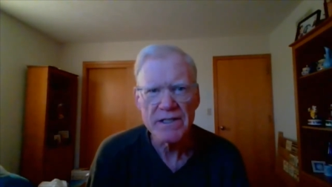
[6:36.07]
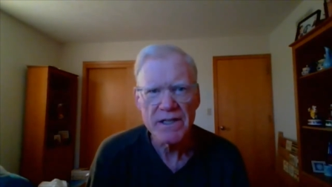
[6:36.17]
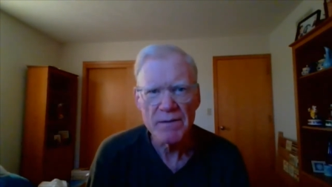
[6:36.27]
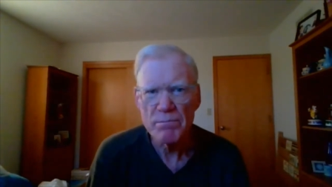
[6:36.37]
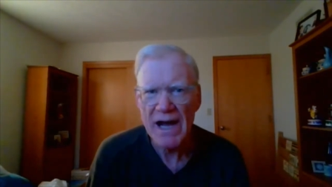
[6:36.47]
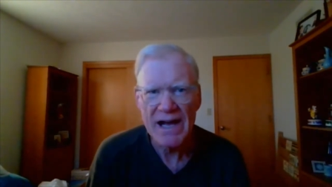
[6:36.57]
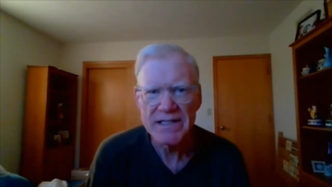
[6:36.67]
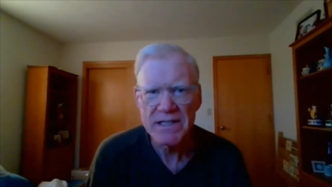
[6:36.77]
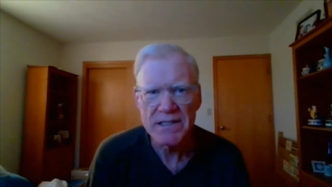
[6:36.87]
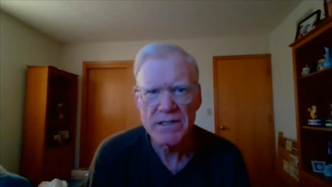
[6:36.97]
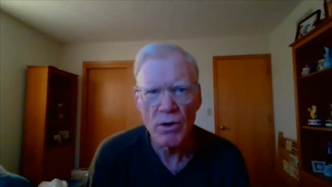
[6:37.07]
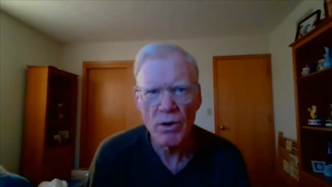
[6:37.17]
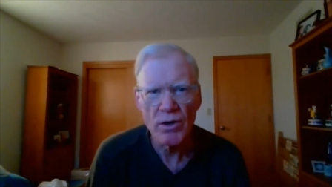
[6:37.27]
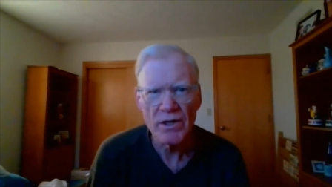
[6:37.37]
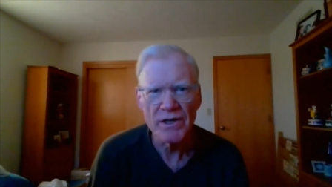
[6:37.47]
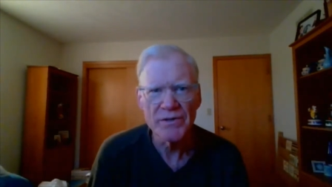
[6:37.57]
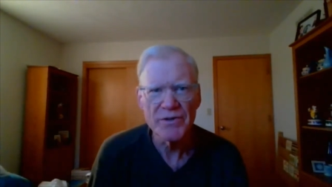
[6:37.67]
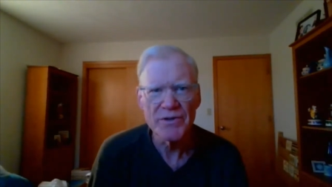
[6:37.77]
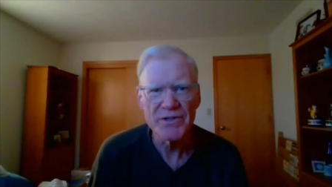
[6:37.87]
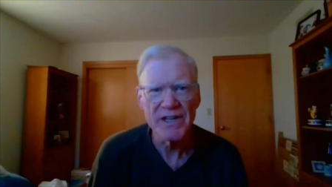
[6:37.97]
that passes all
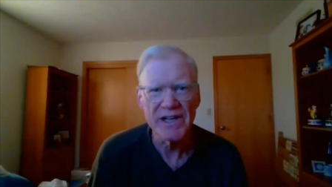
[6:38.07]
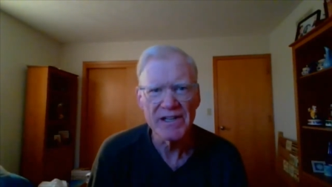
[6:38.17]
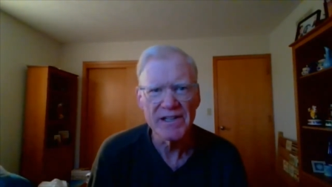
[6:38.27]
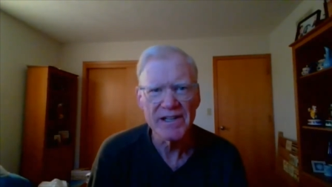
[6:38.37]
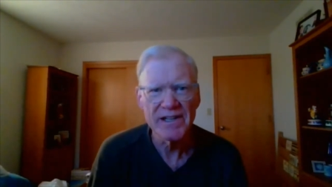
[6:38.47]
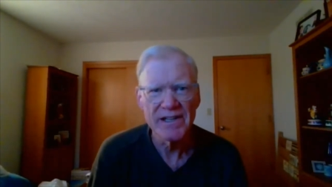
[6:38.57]
understanding,